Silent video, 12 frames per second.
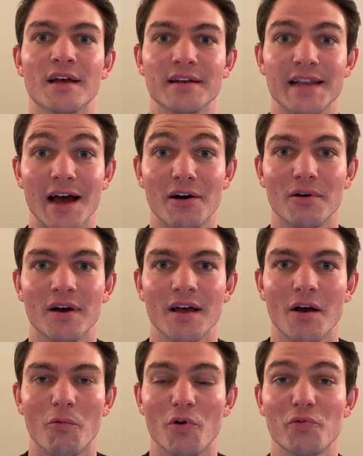Now,
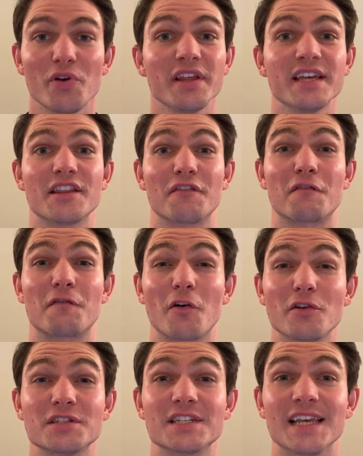we're really in the
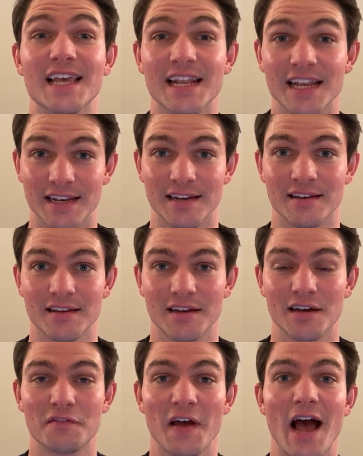first inning
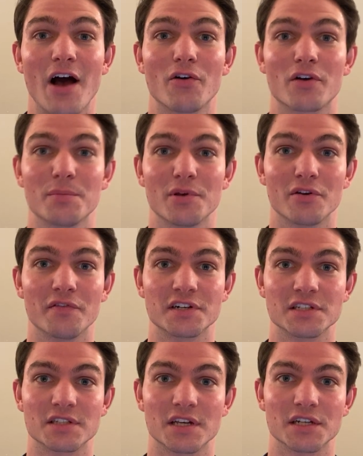of how computer
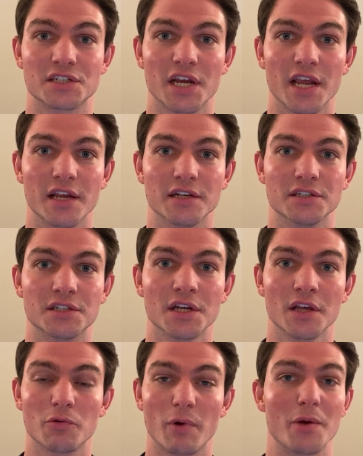vision is going to change
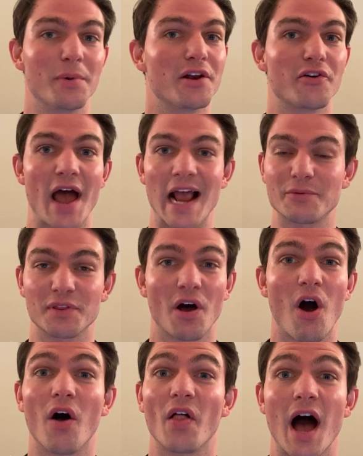the way we interact with
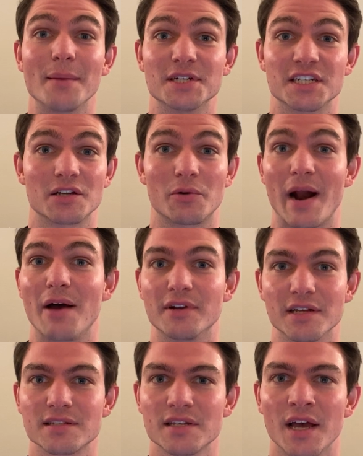all objects around
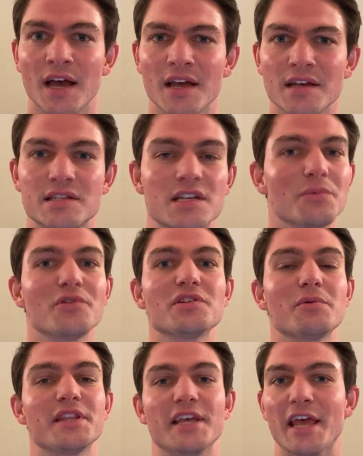us. Similar to
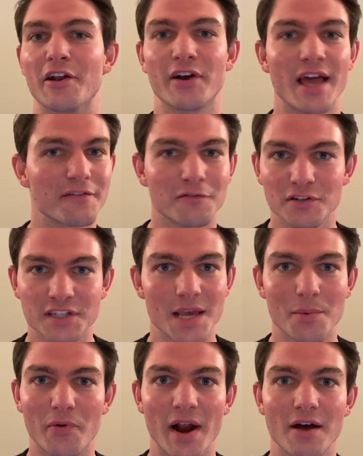when the internet first
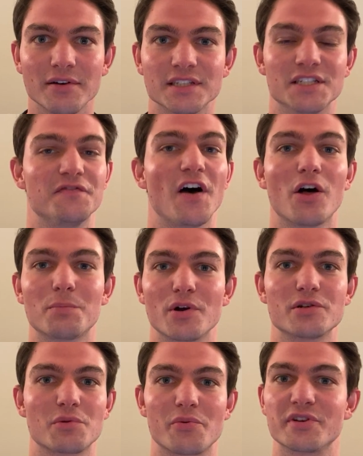came around and
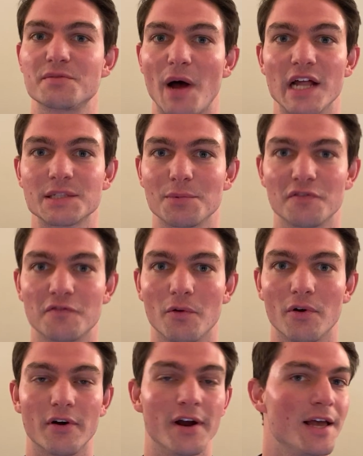developers were responsible
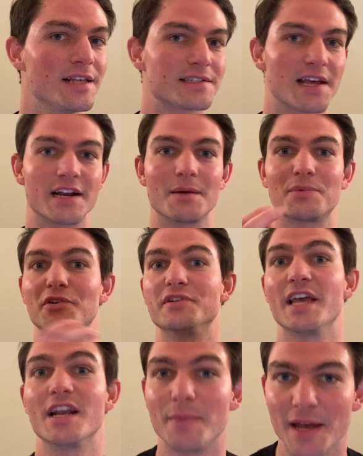for setting up their
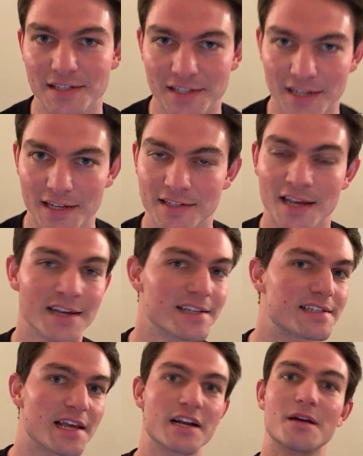databases,
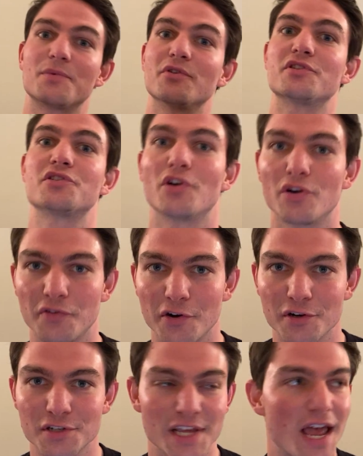setting up their
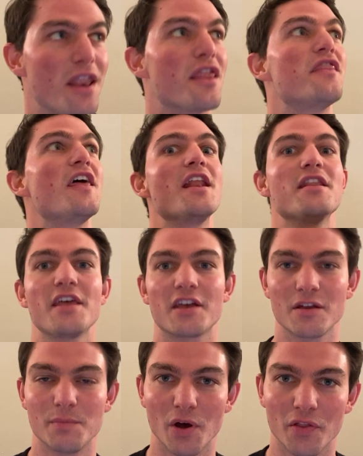servers, and then they
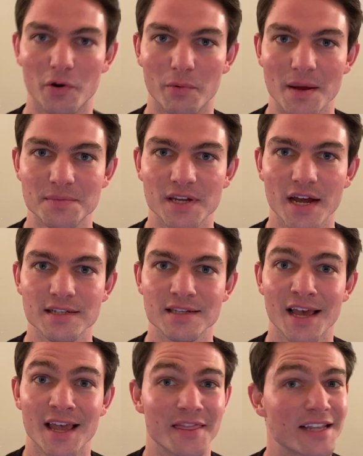could build their websites,
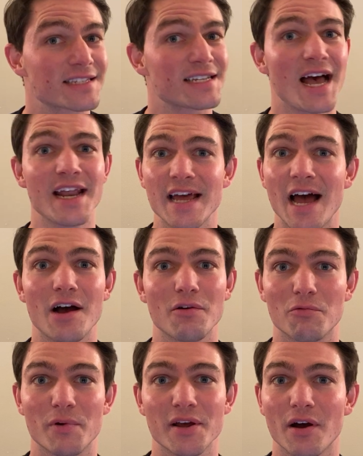that's kind of how
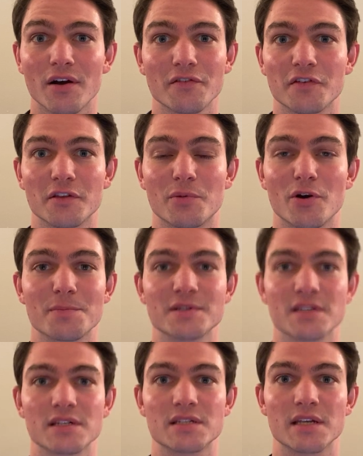we are for the
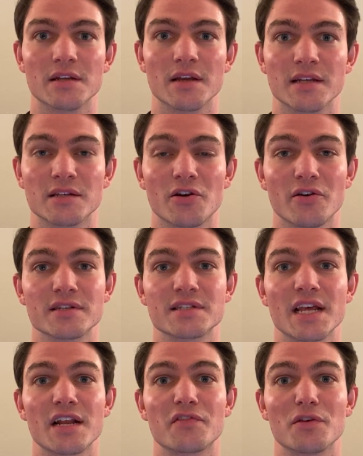purposes and current
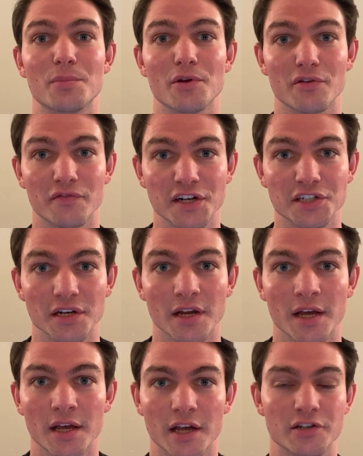state of computer vision
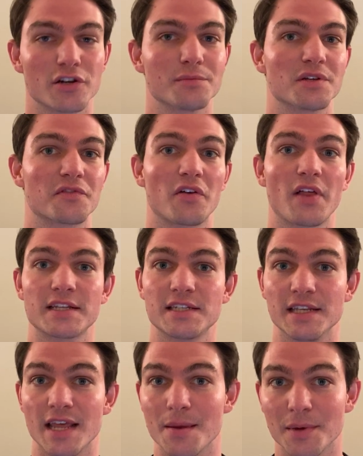in terms of
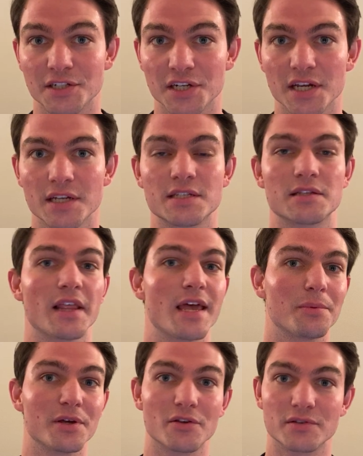collecting images,
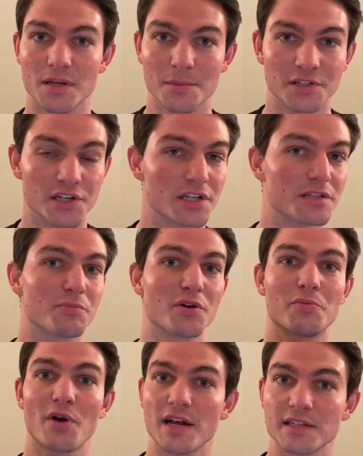labeling those images,
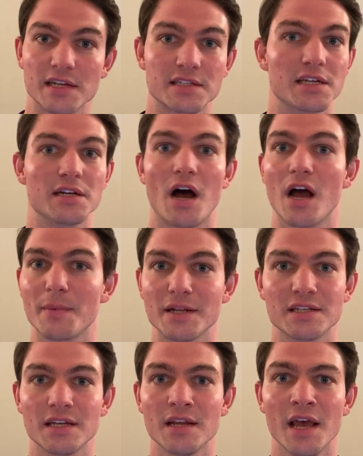pre-processing,
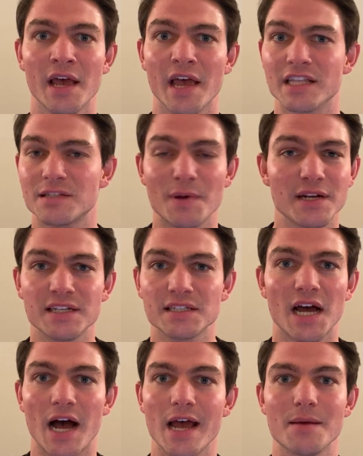augmenting, and spending
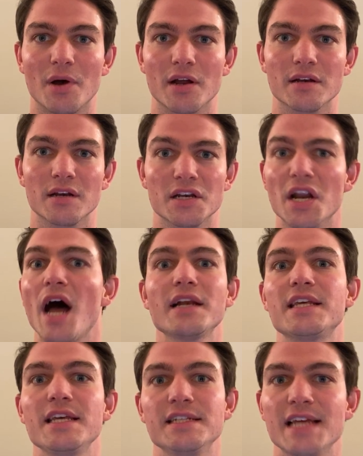time on
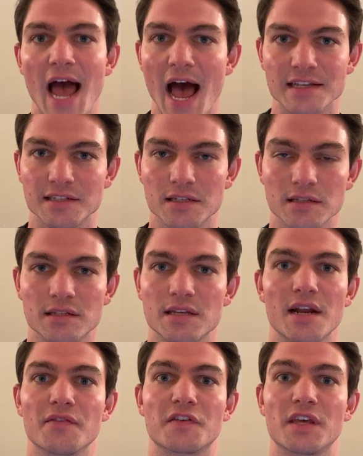non-key tasks
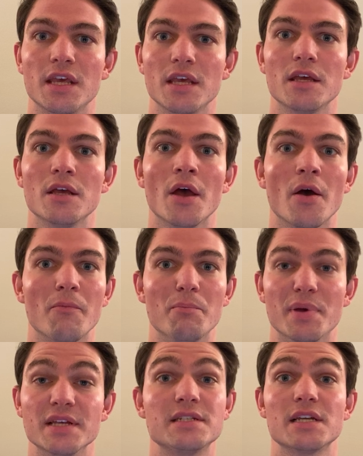instead of key
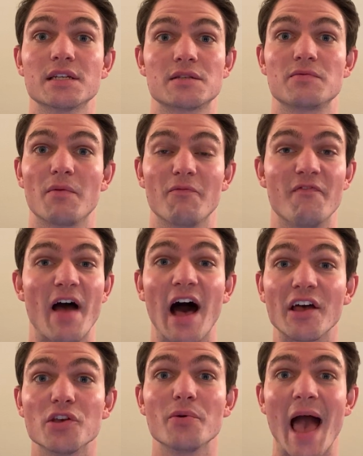business
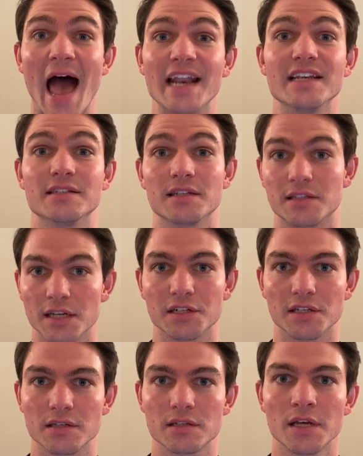value-adding
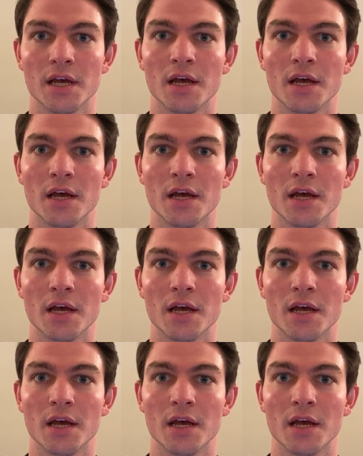decisions.